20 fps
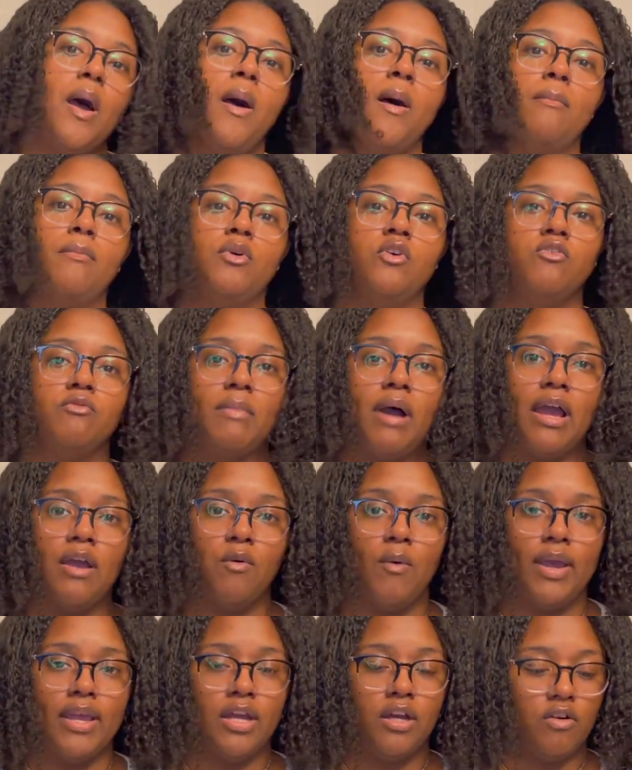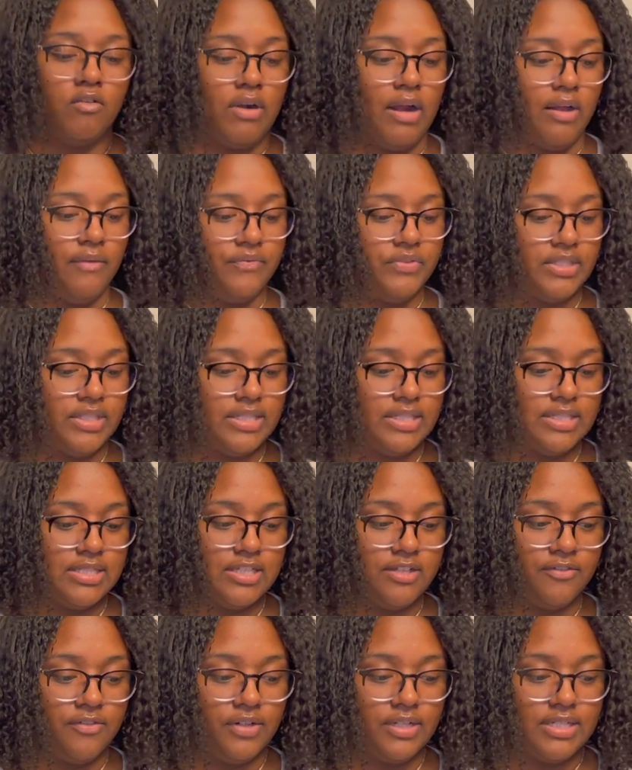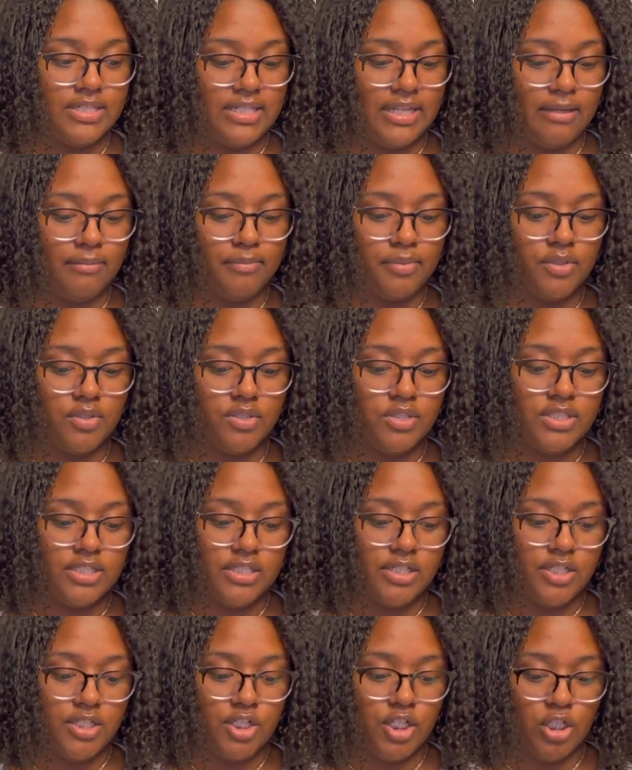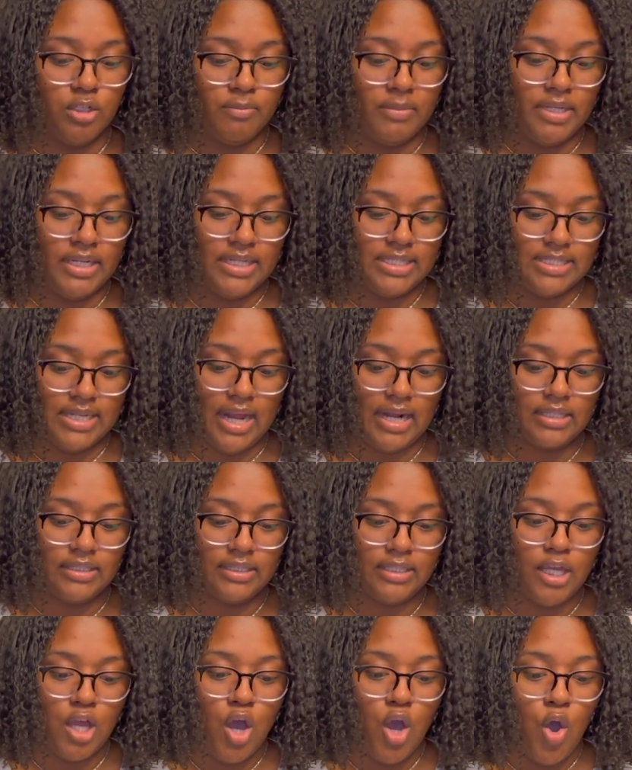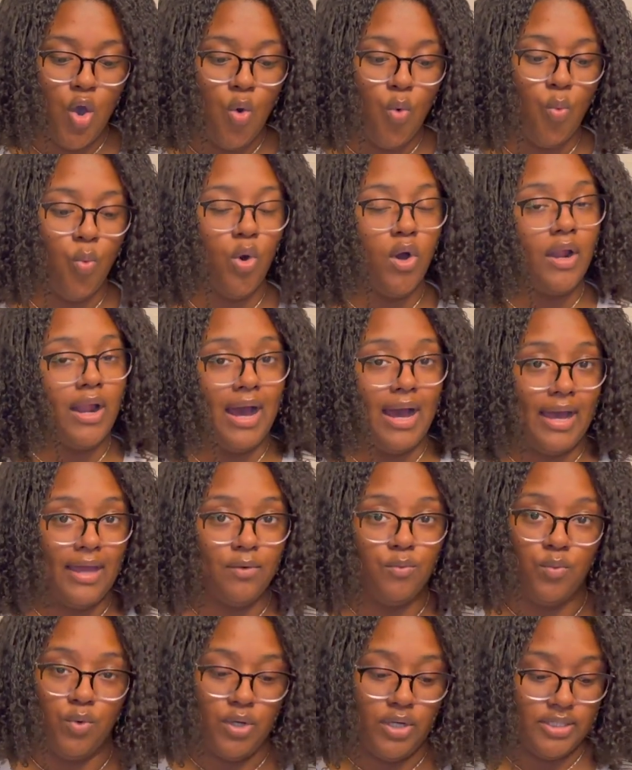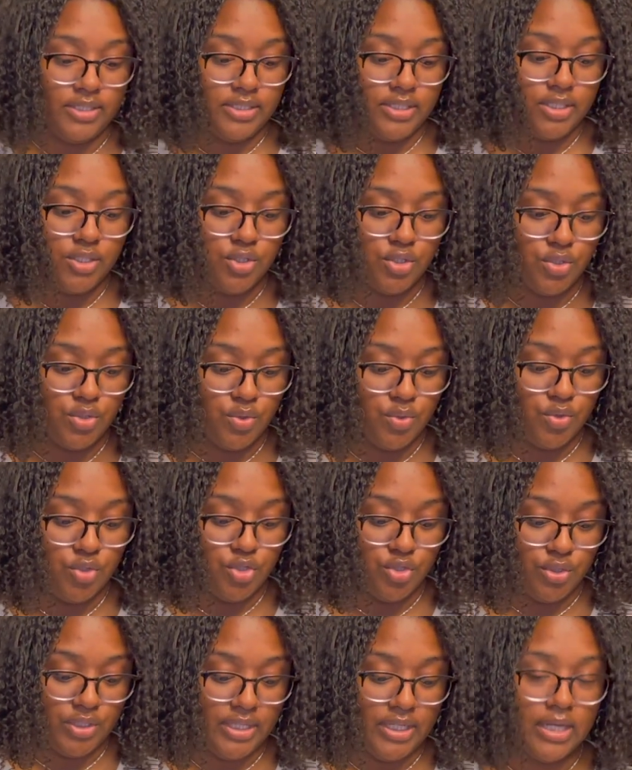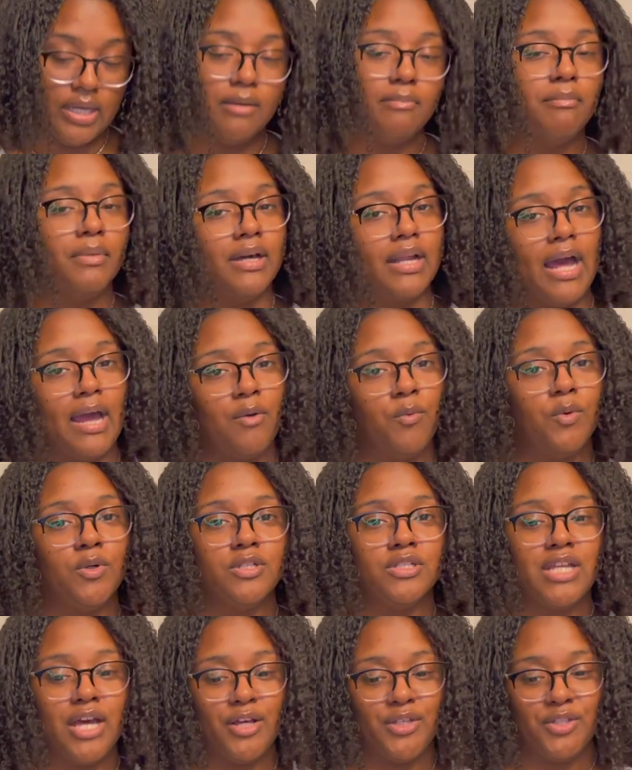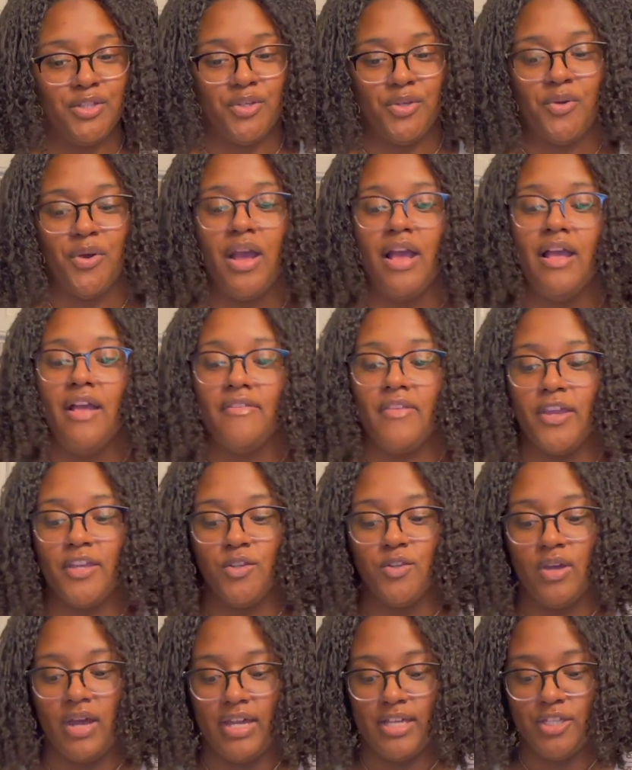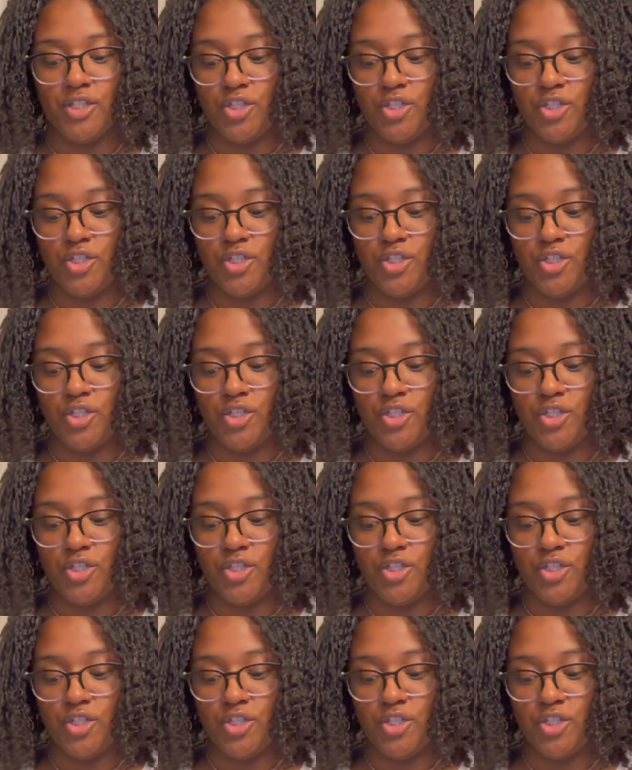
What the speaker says: move my way around these different samples to determine exactly what I want to drink. But I will tell you that you guys